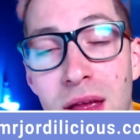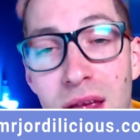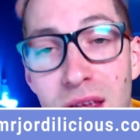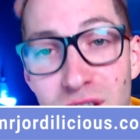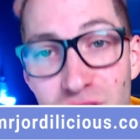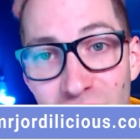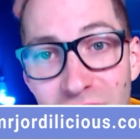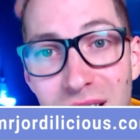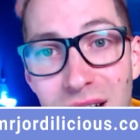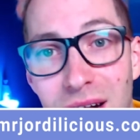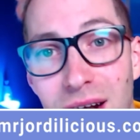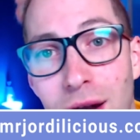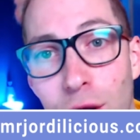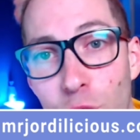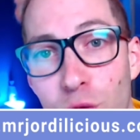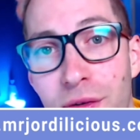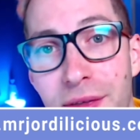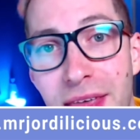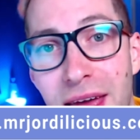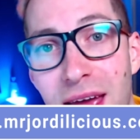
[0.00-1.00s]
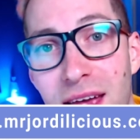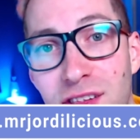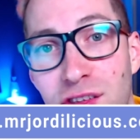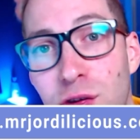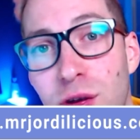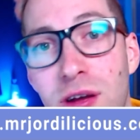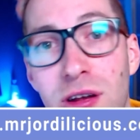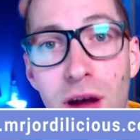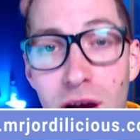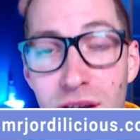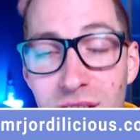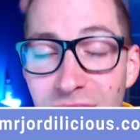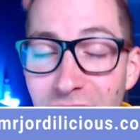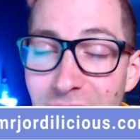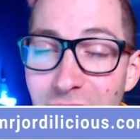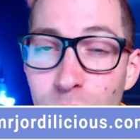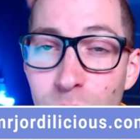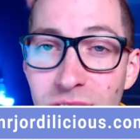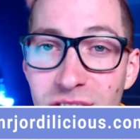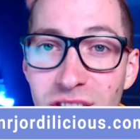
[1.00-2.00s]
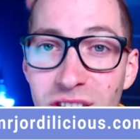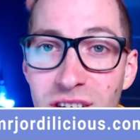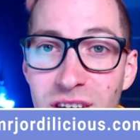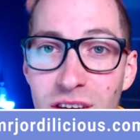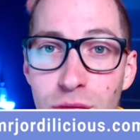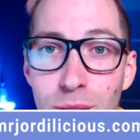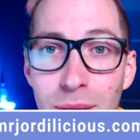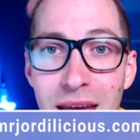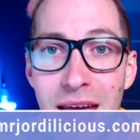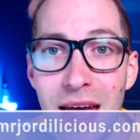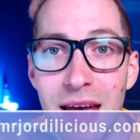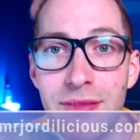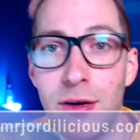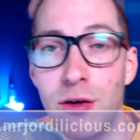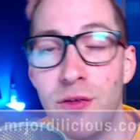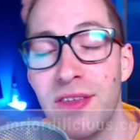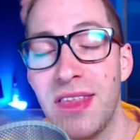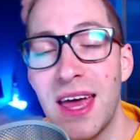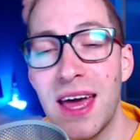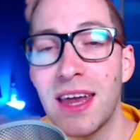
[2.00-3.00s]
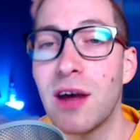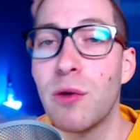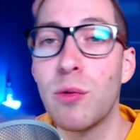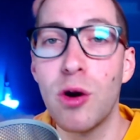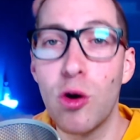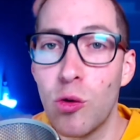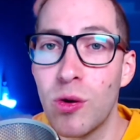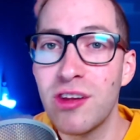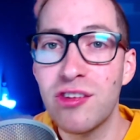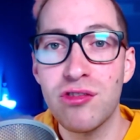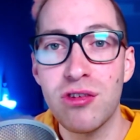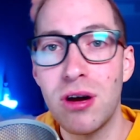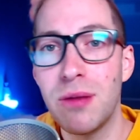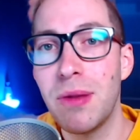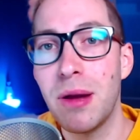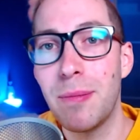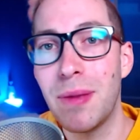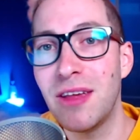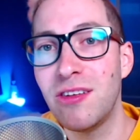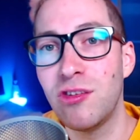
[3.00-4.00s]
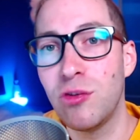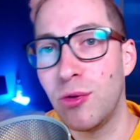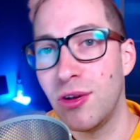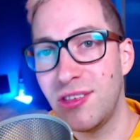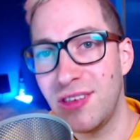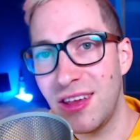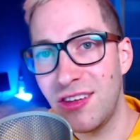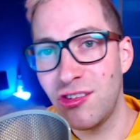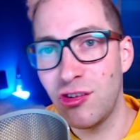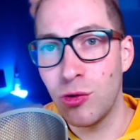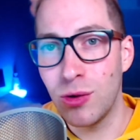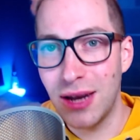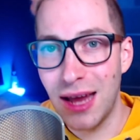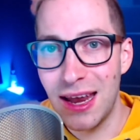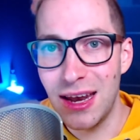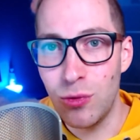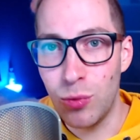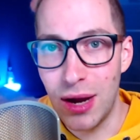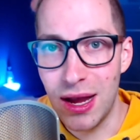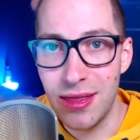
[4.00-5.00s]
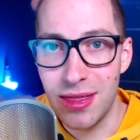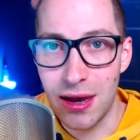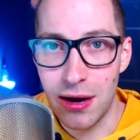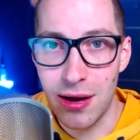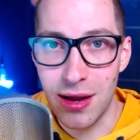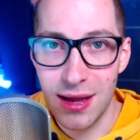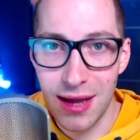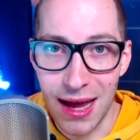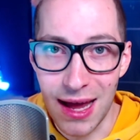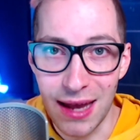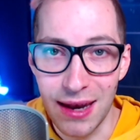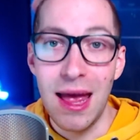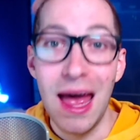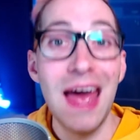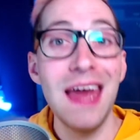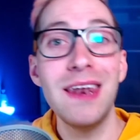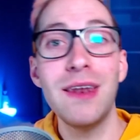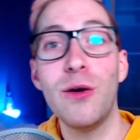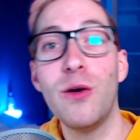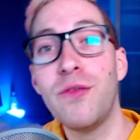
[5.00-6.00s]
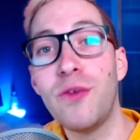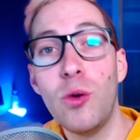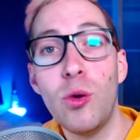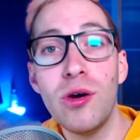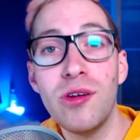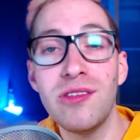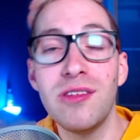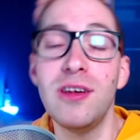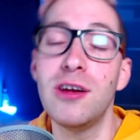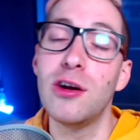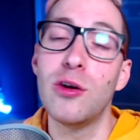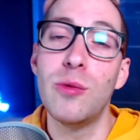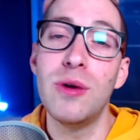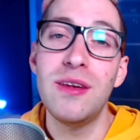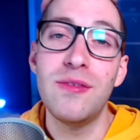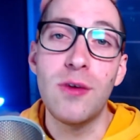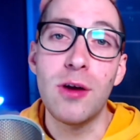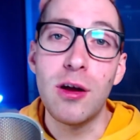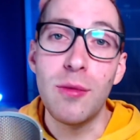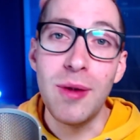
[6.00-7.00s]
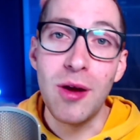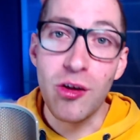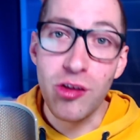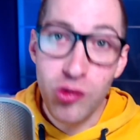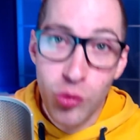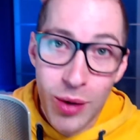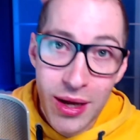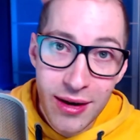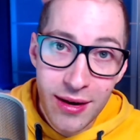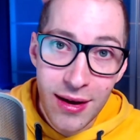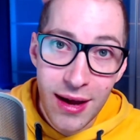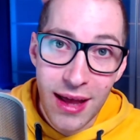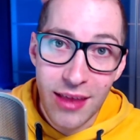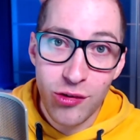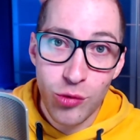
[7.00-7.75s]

channel over there so you can ask any questions that you may have over there and I will always try my best to assist you in any way that I can. And of course, you can always follow me on Twitter as